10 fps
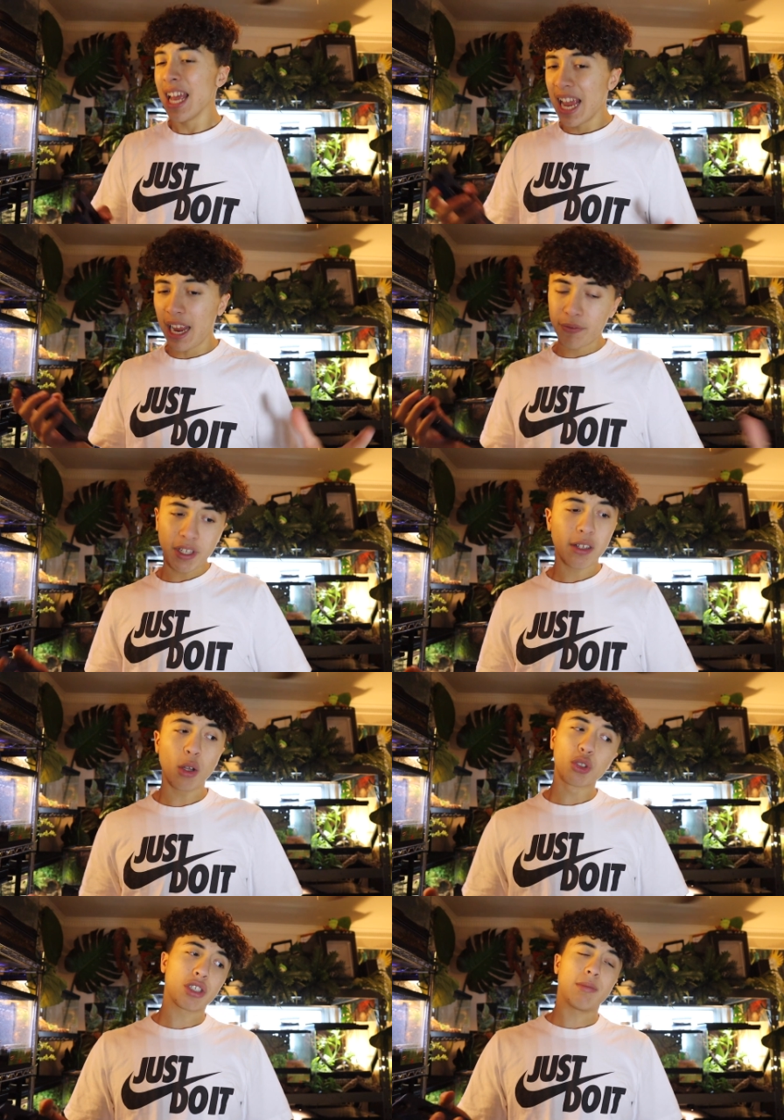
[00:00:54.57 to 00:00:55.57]
Half the
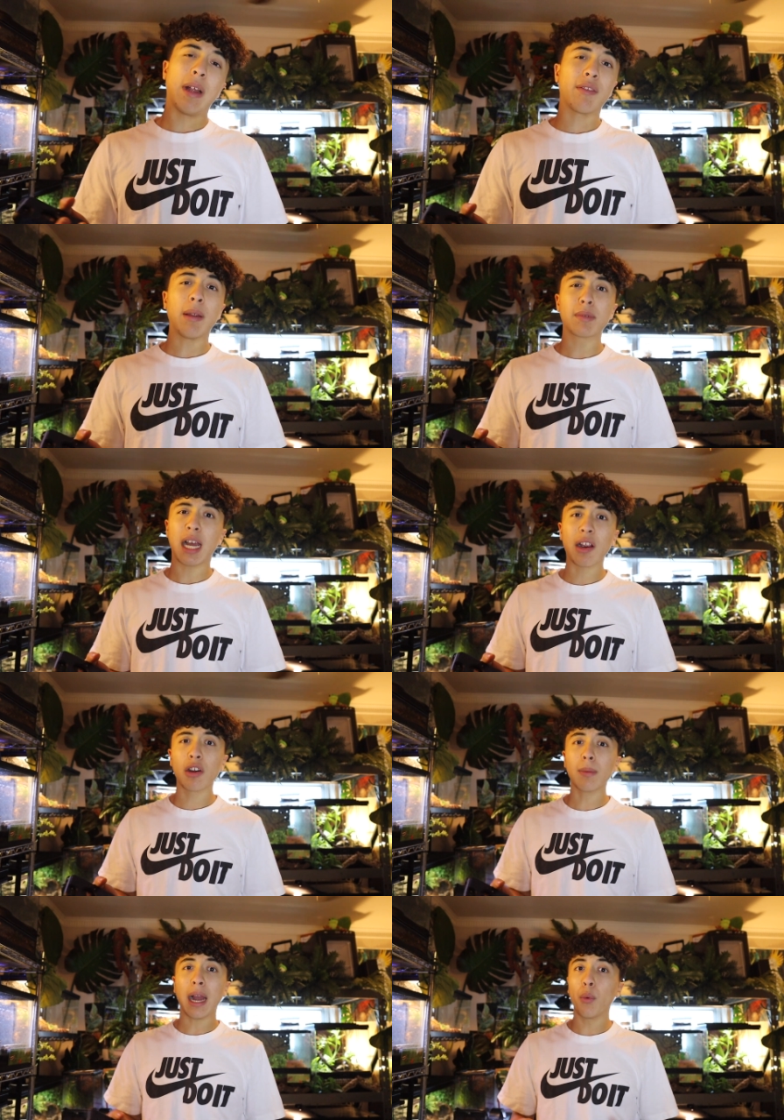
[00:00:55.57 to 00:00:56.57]
enclosures in my reptile
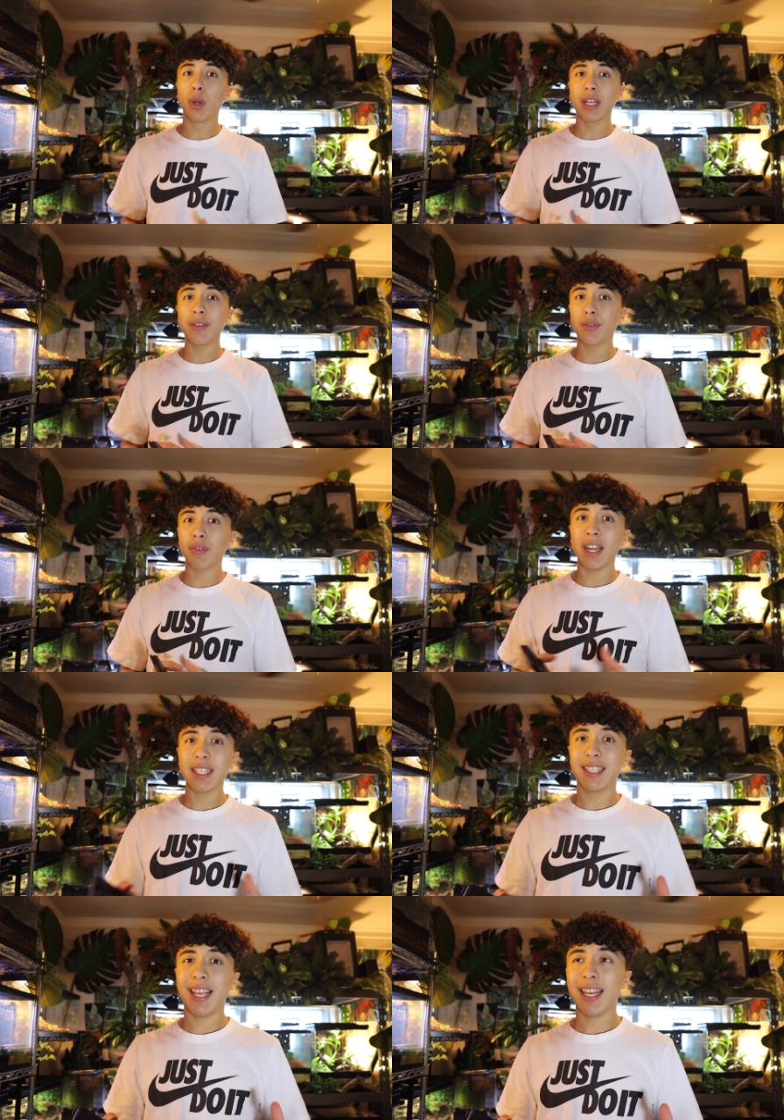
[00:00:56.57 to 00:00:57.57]
room, I wouldn't even rate a
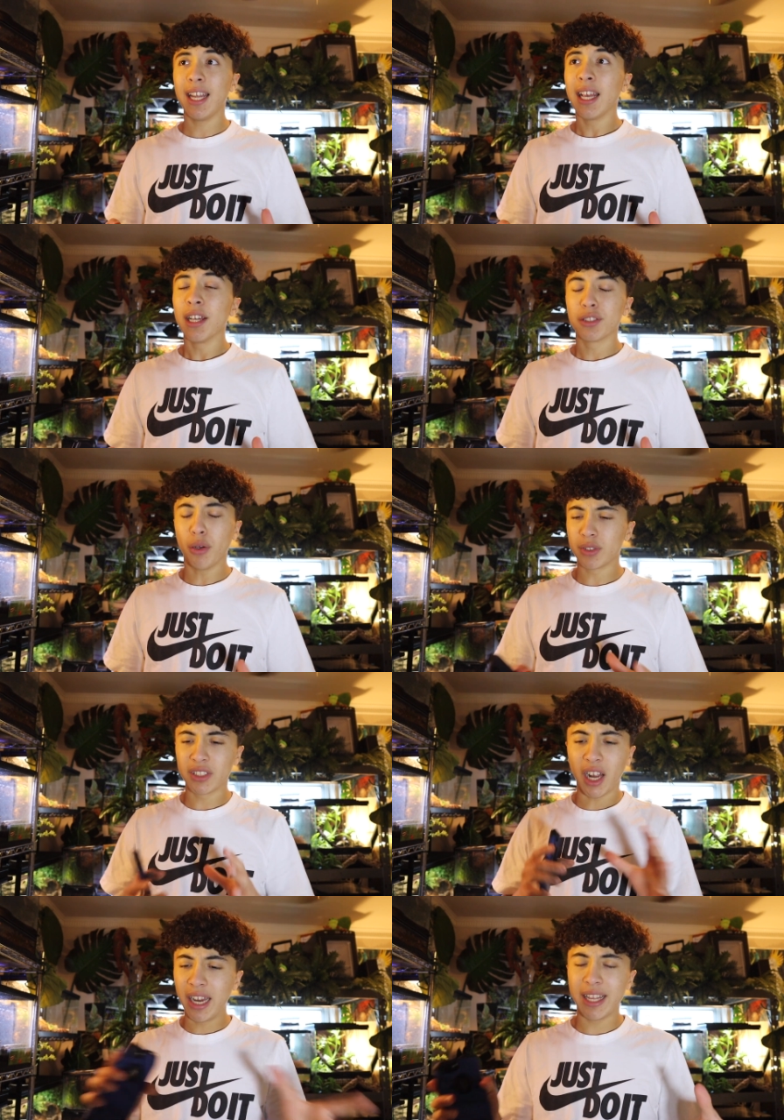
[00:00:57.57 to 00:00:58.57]
10, so it's
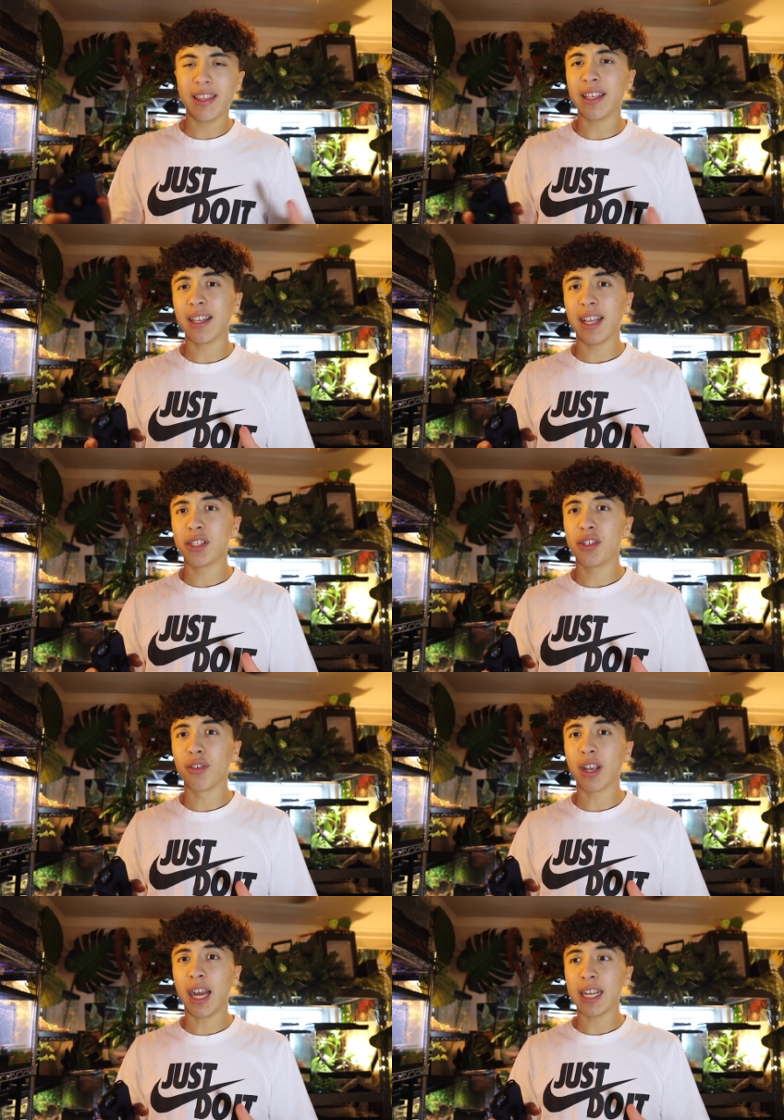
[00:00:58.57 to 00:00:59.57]
not anything against you
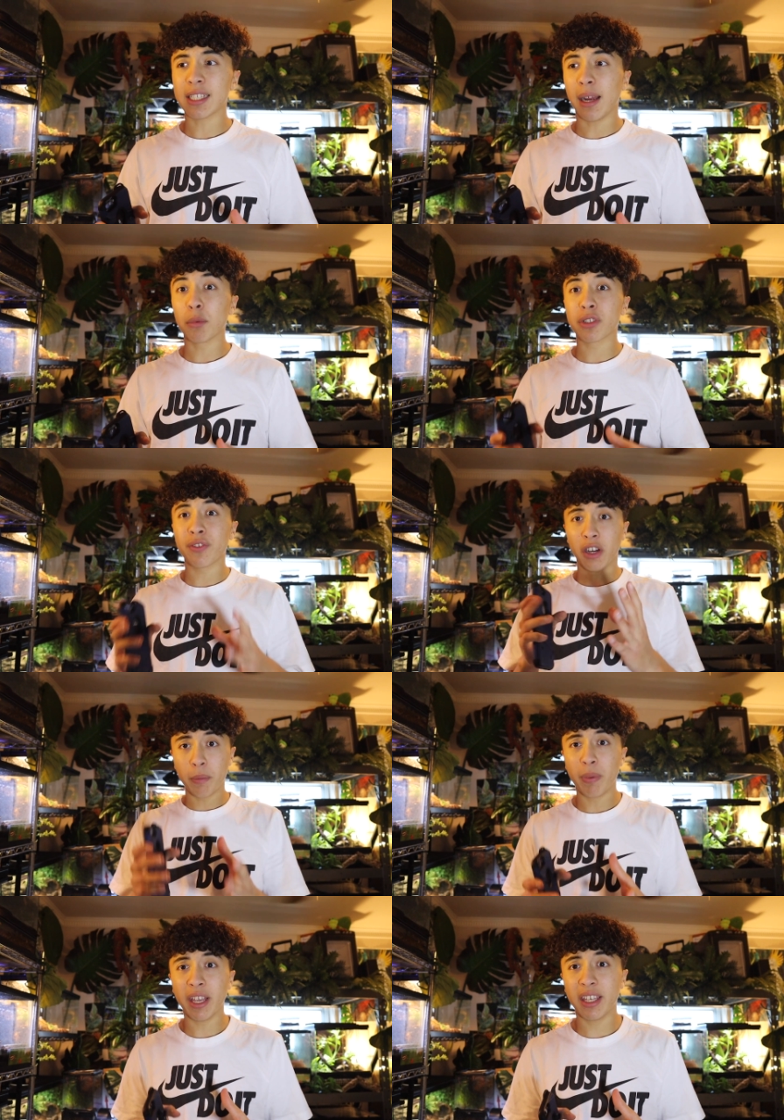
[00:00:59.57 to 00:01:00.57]
guys. I'm just very
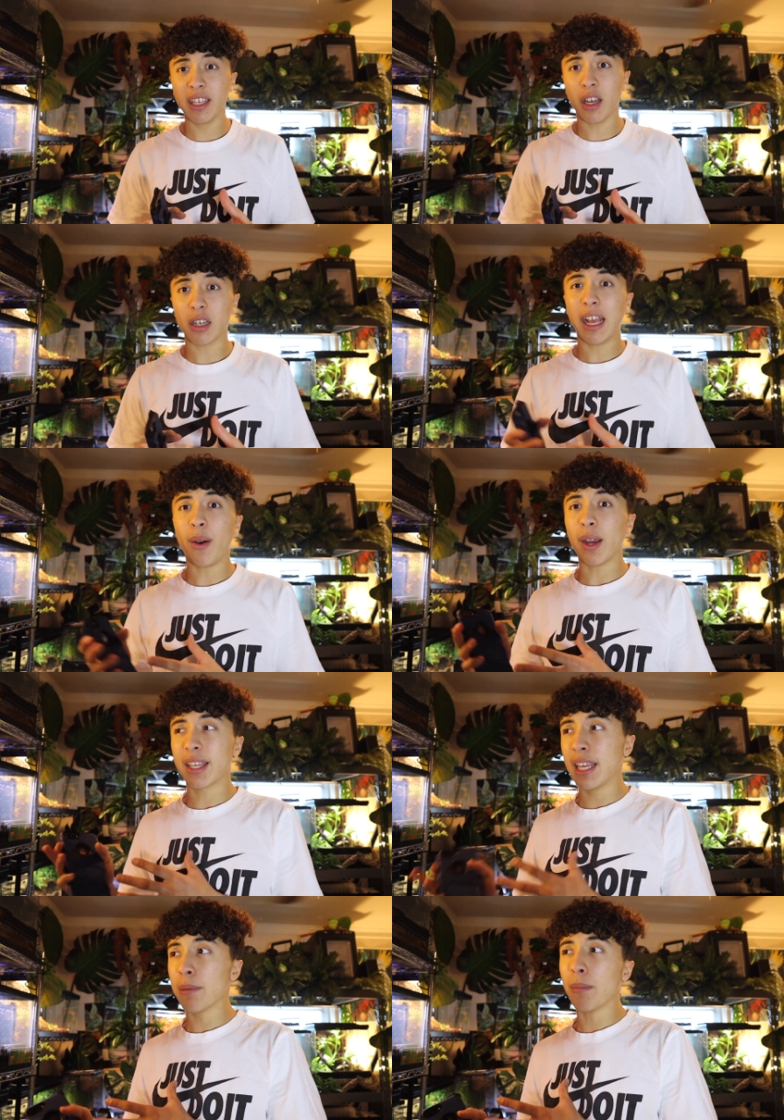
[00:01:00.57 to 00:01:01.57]
picky on how I
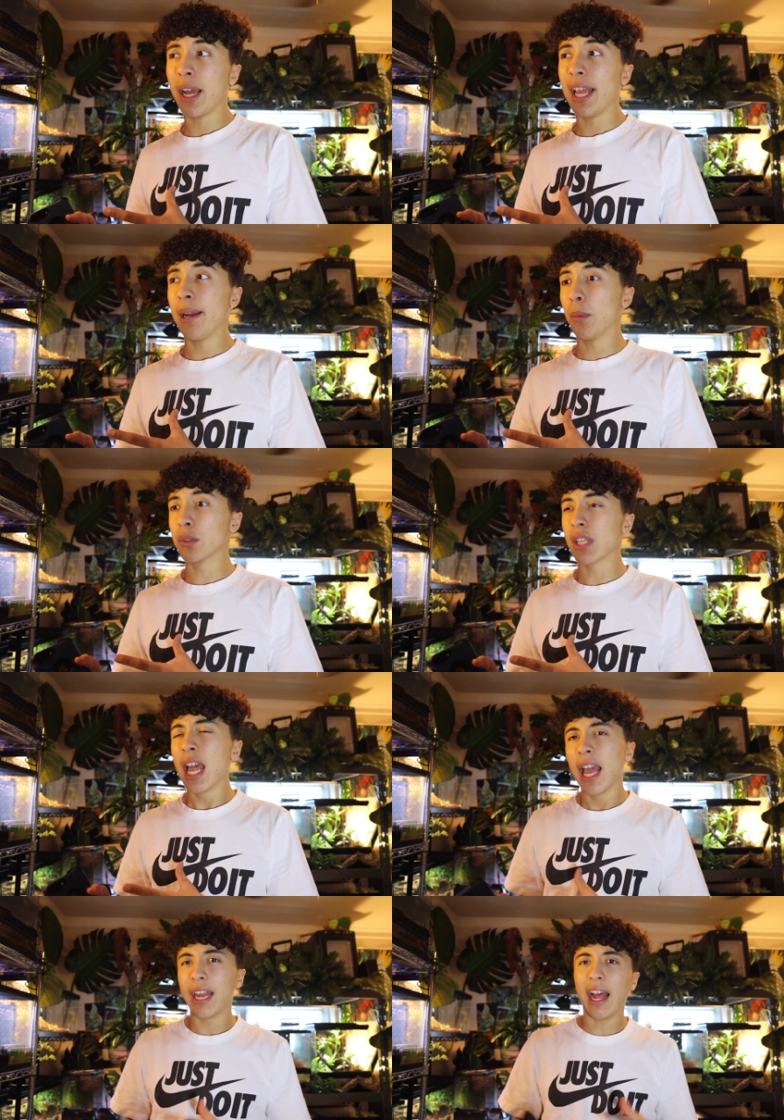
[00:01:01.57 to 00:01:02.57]
keep my animals
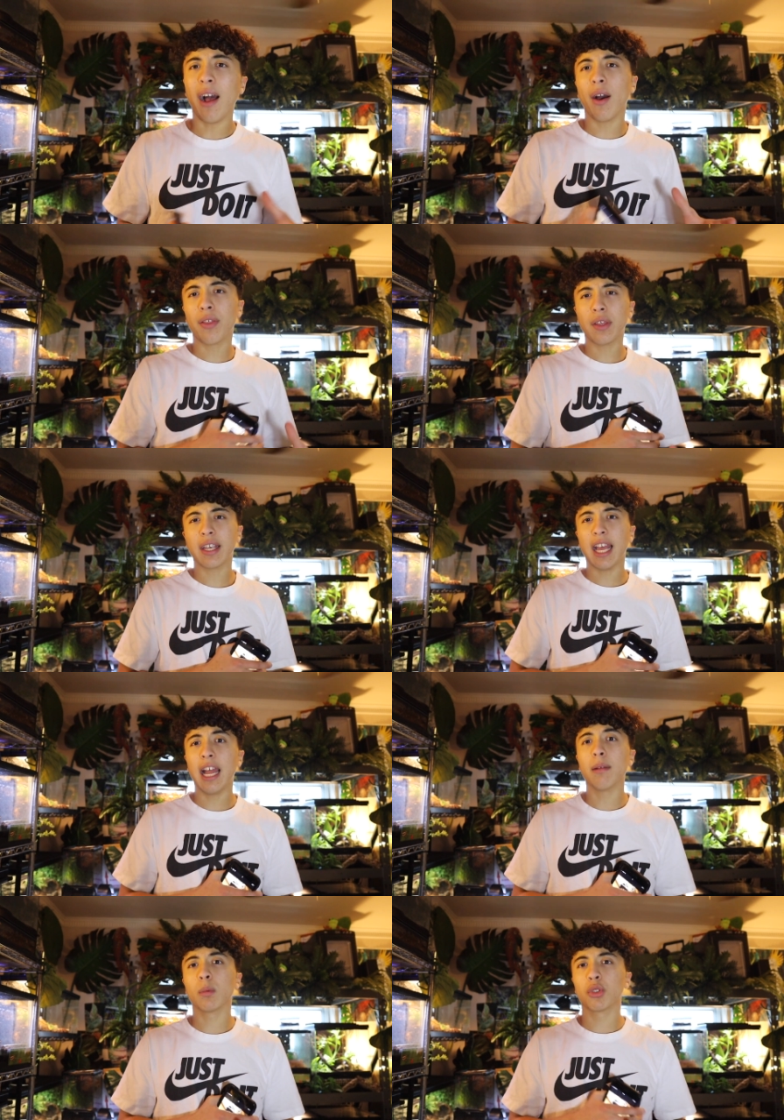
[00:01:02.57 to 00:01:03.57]
and how I think
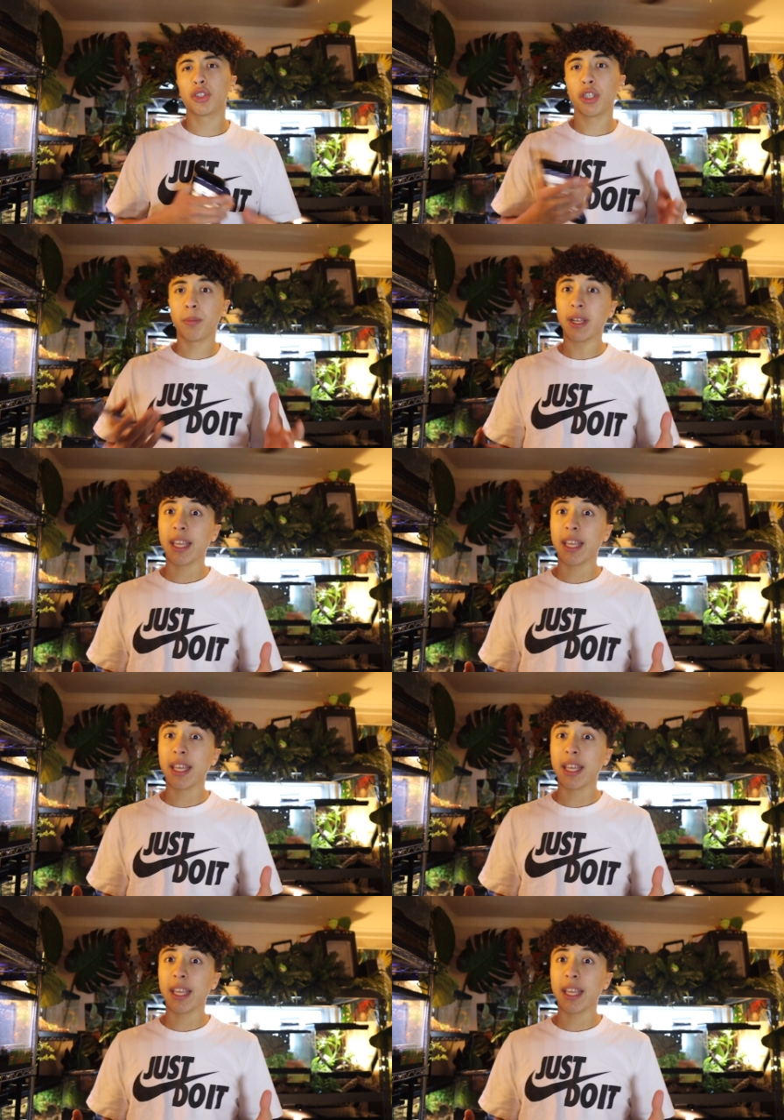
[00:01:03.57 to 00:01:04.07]
animals should be